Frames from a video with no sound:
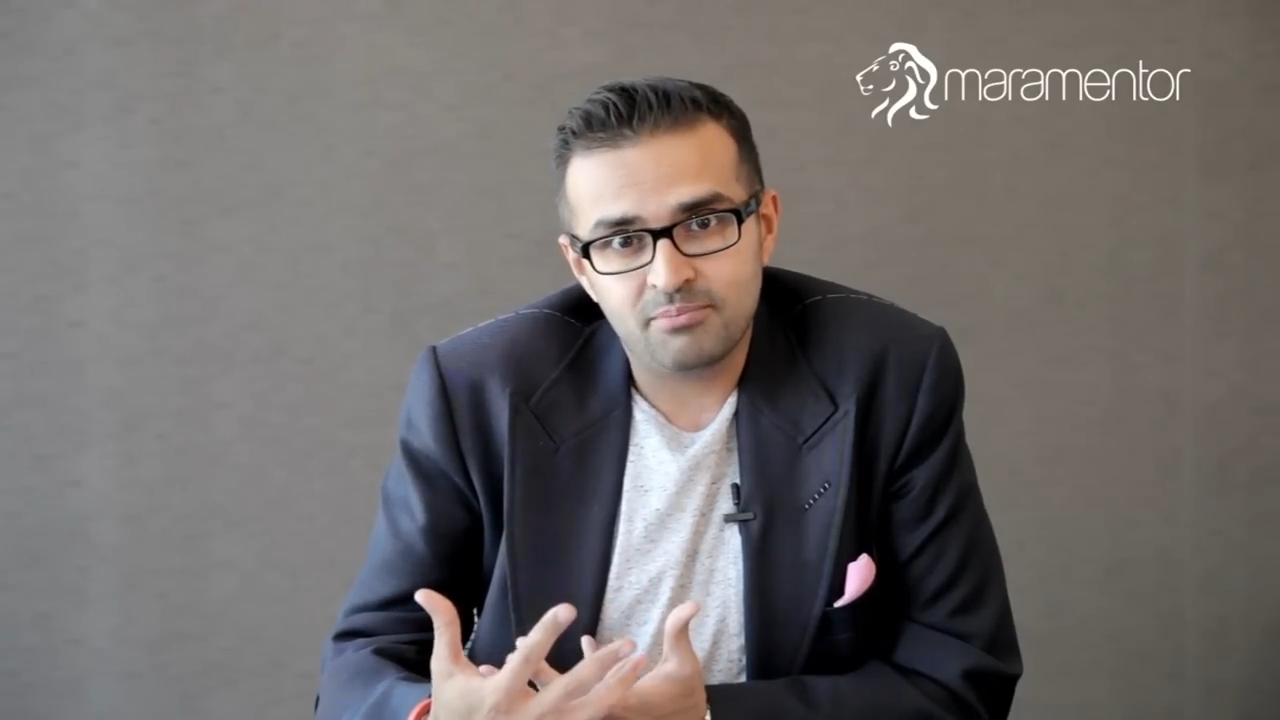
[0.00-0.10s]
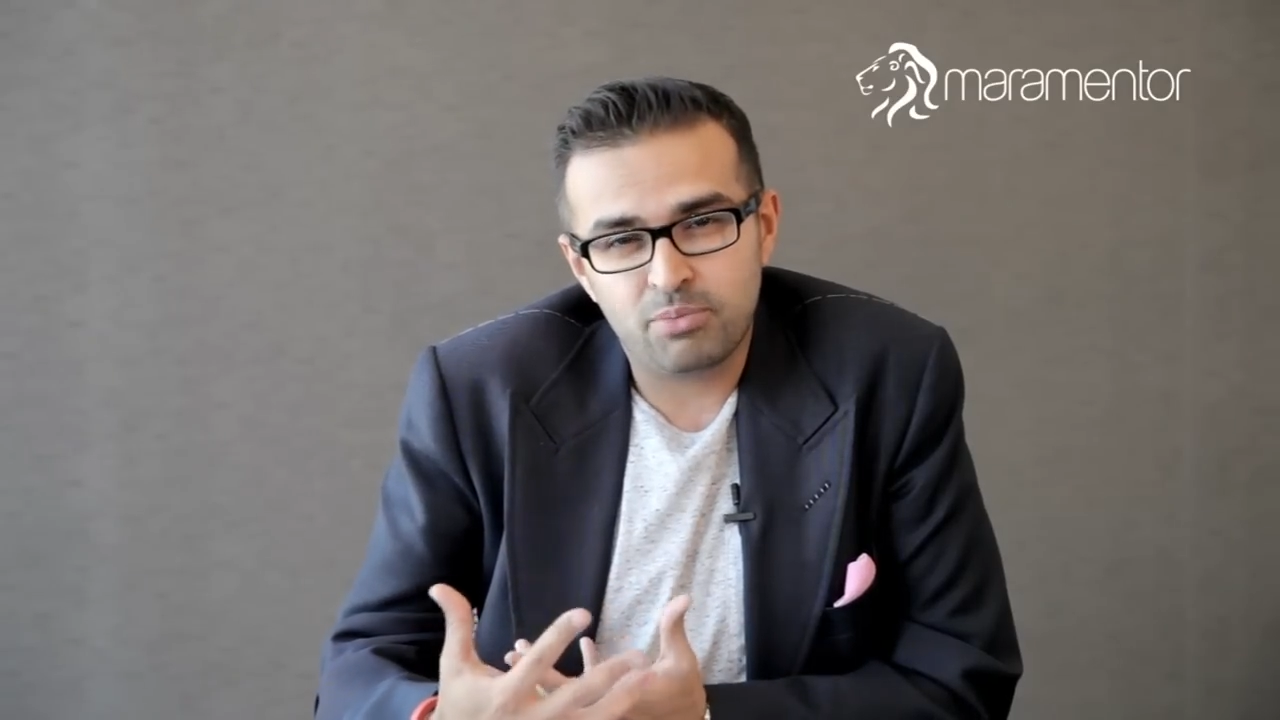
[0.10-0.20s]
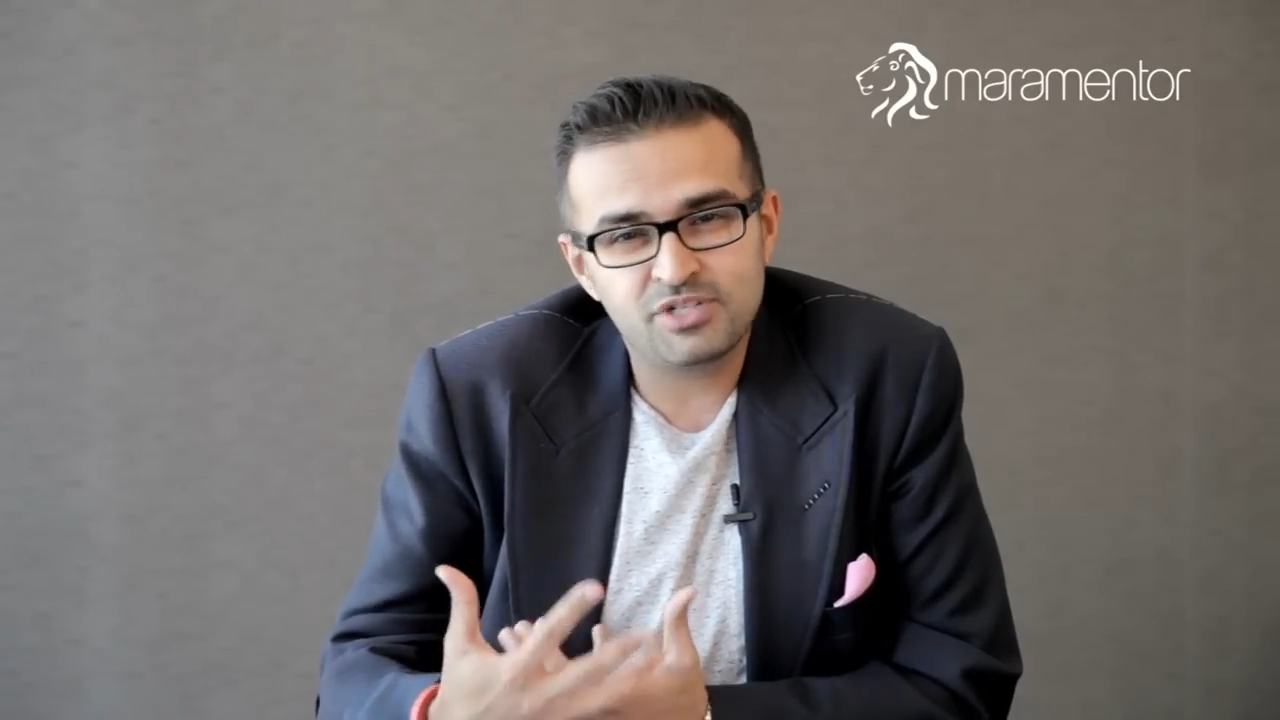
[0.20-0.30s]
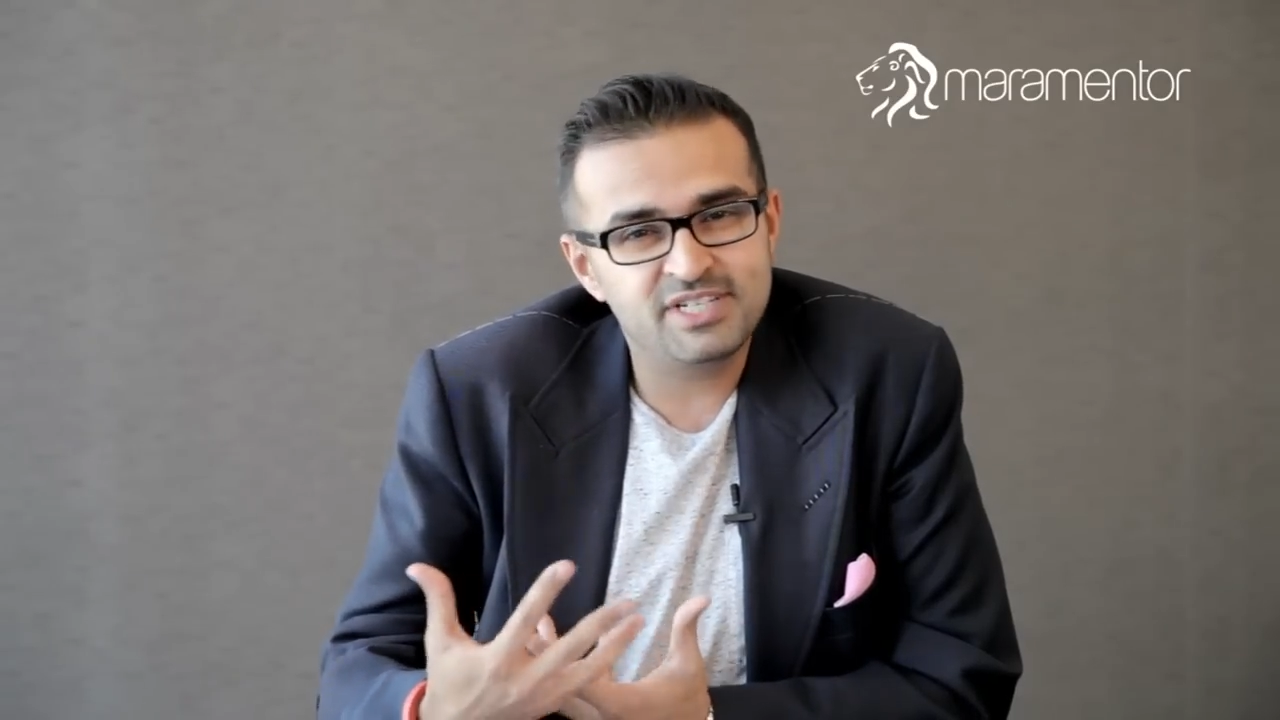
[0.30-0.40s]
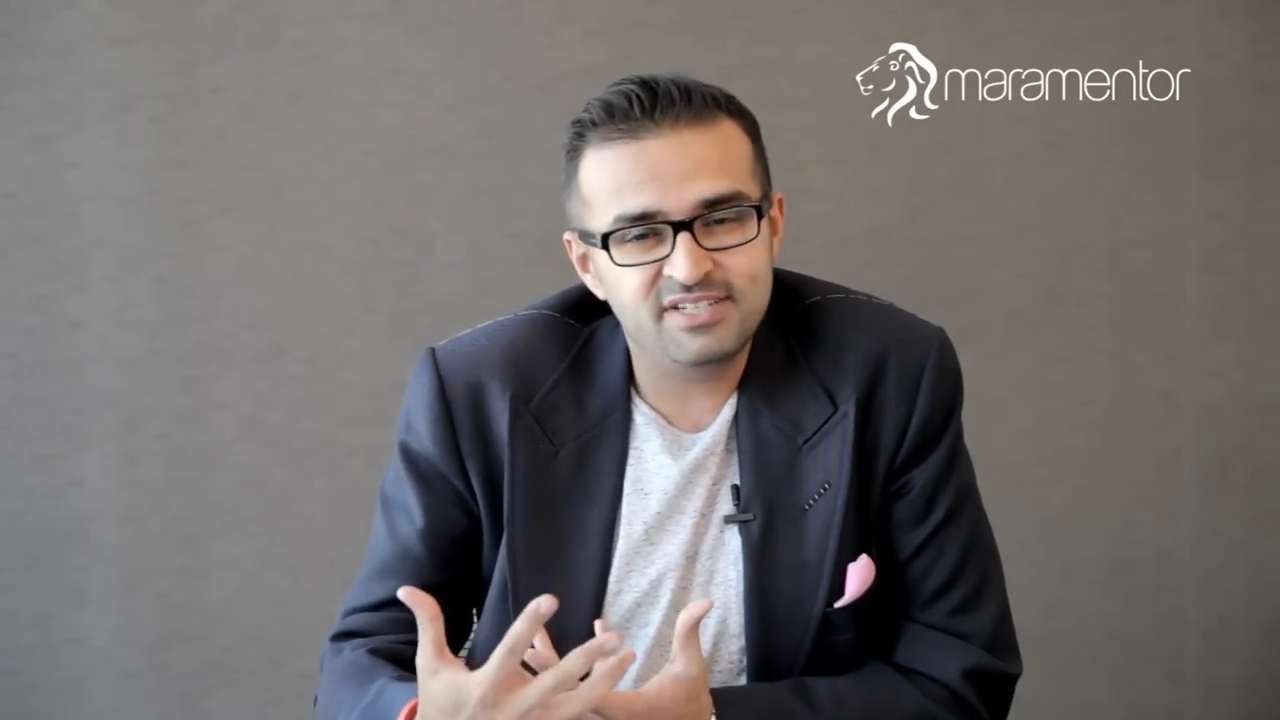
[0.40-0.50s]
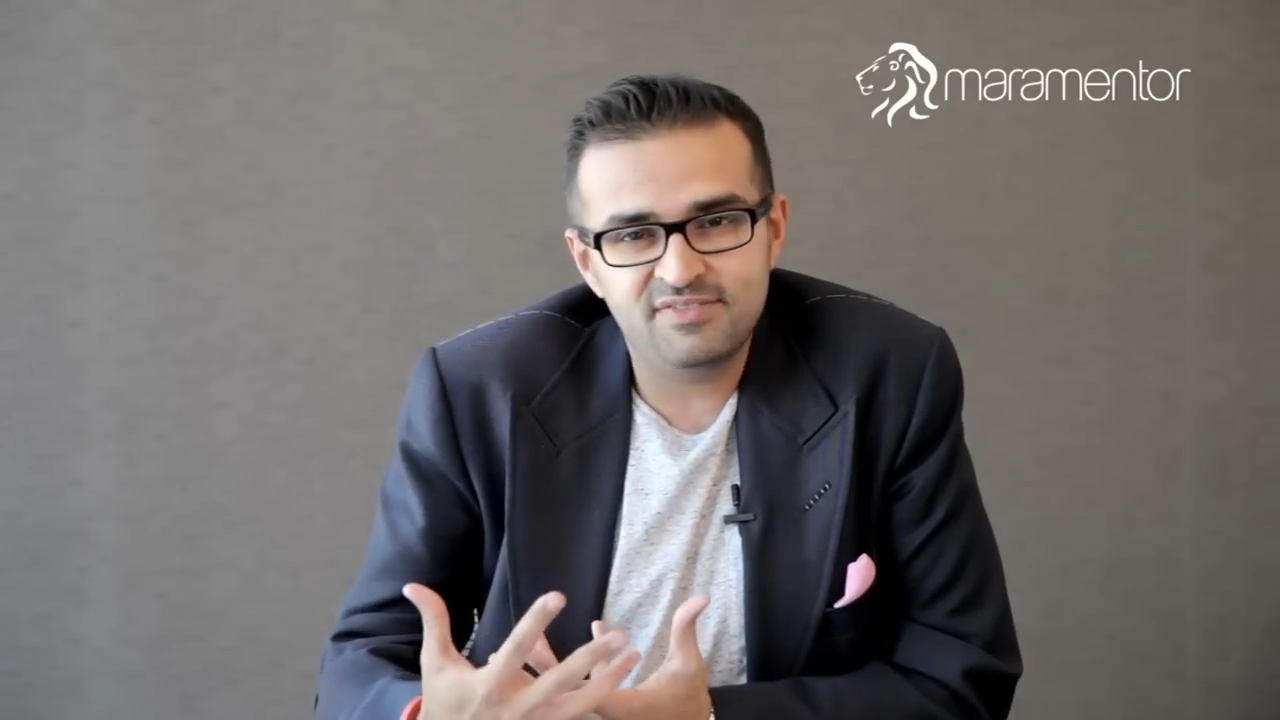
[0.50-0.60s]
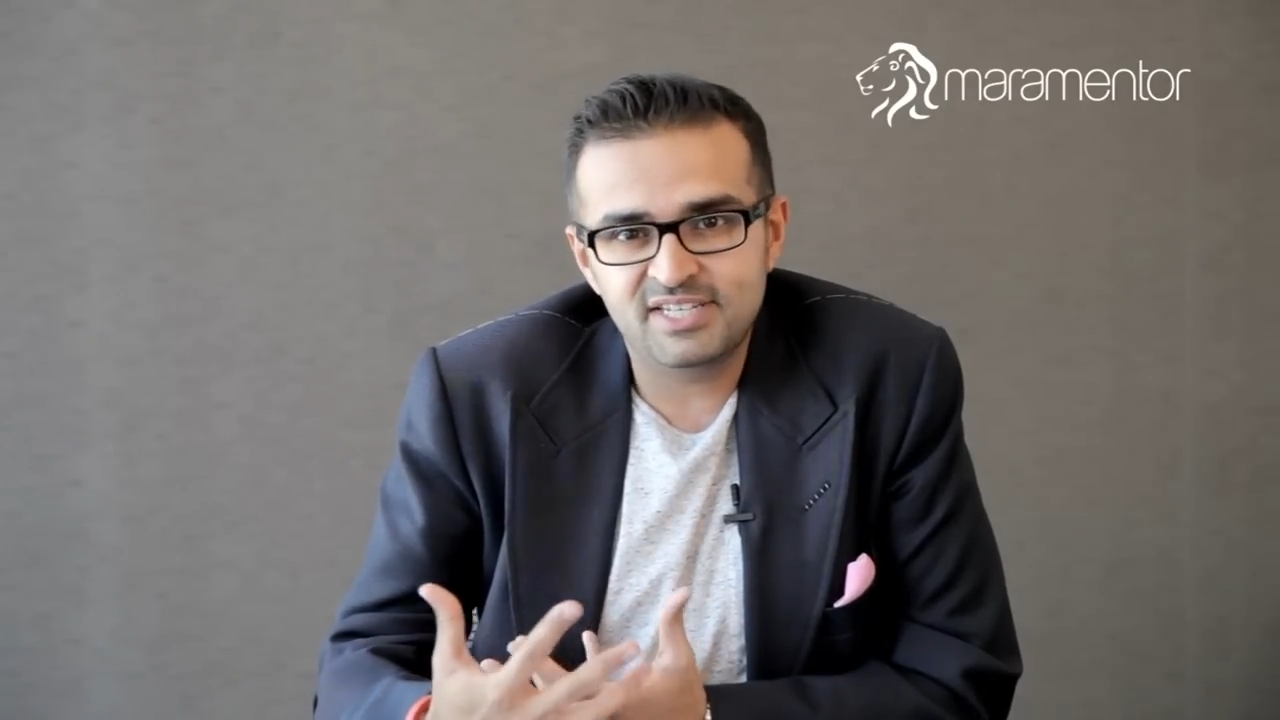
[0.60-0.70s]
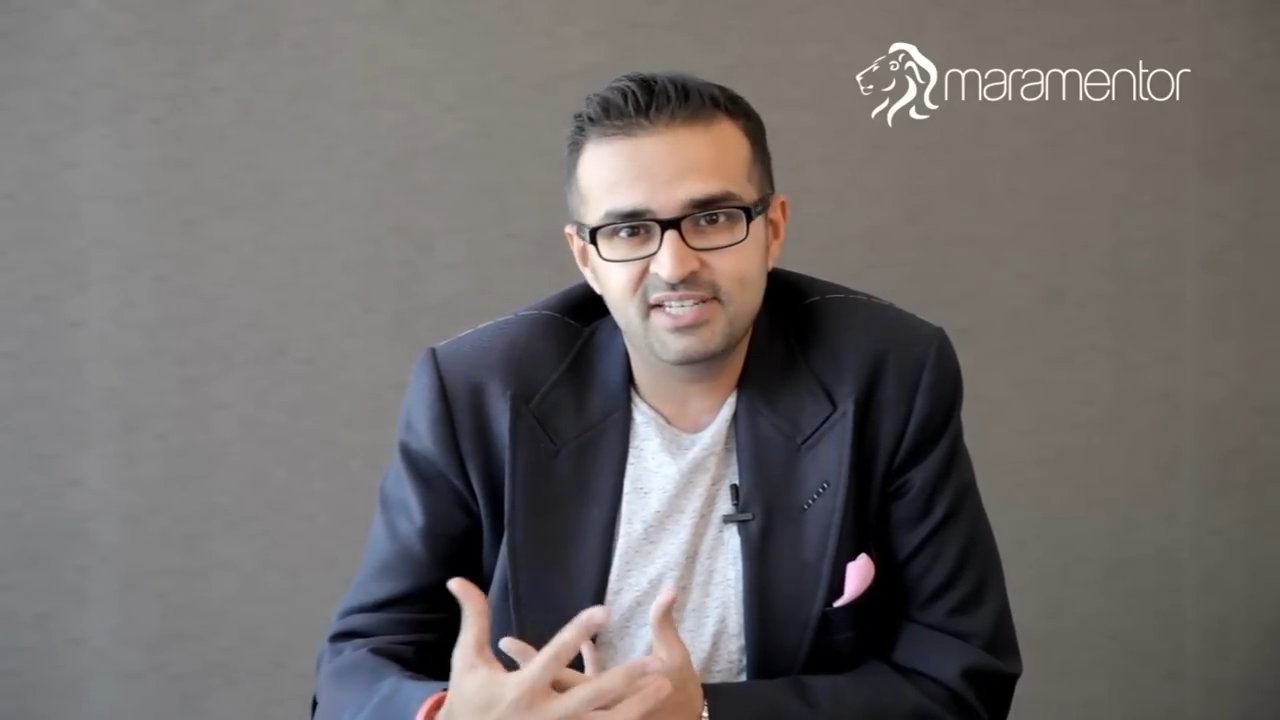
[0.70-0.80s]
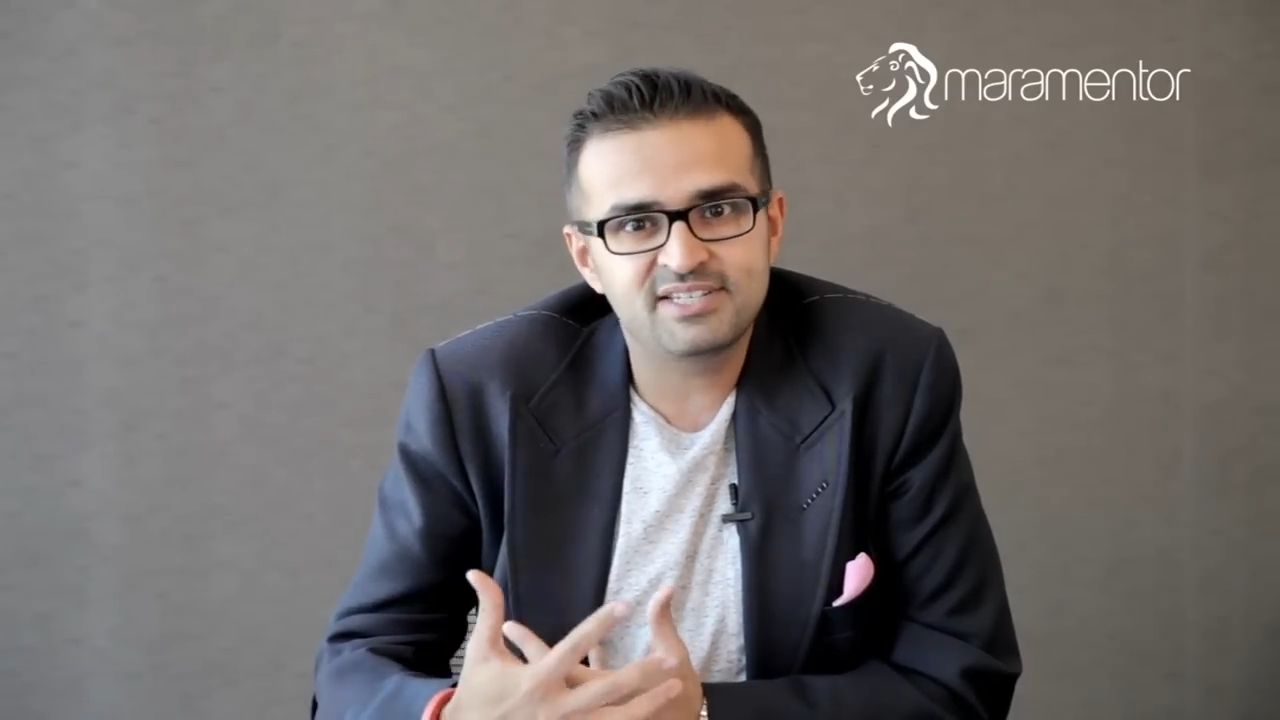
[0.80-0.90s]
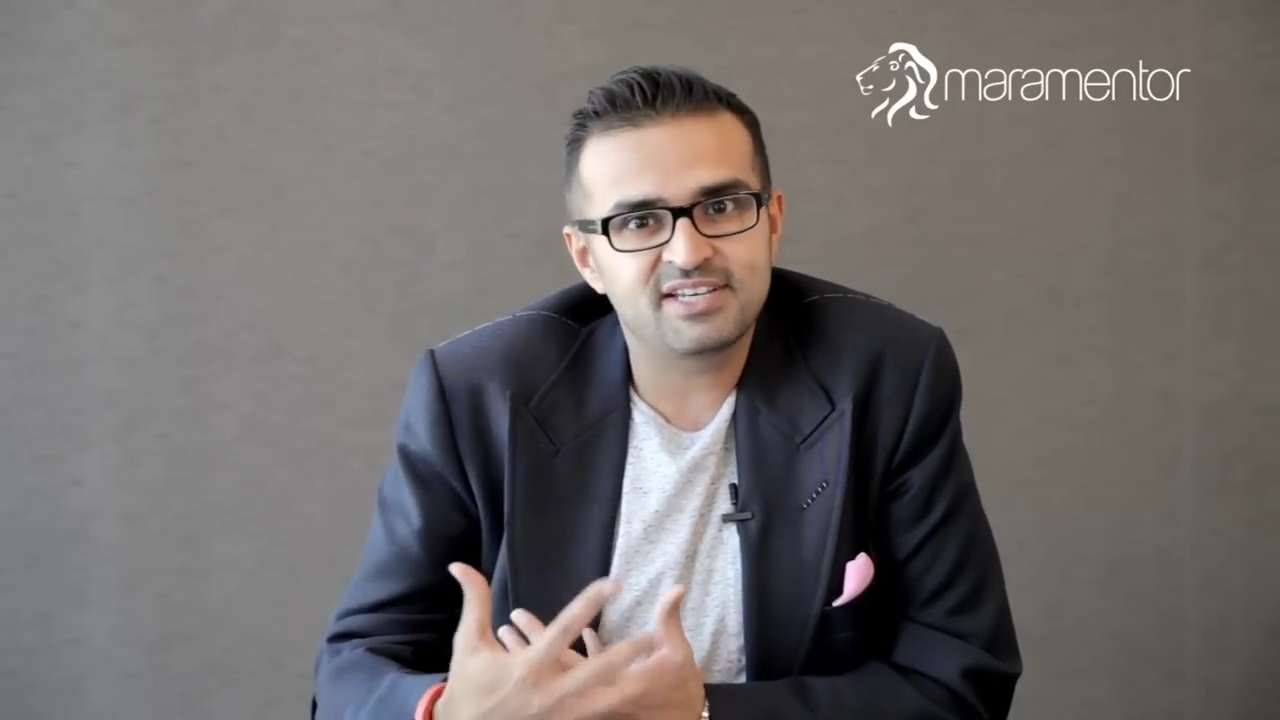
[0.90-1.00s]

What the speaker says: Positivity is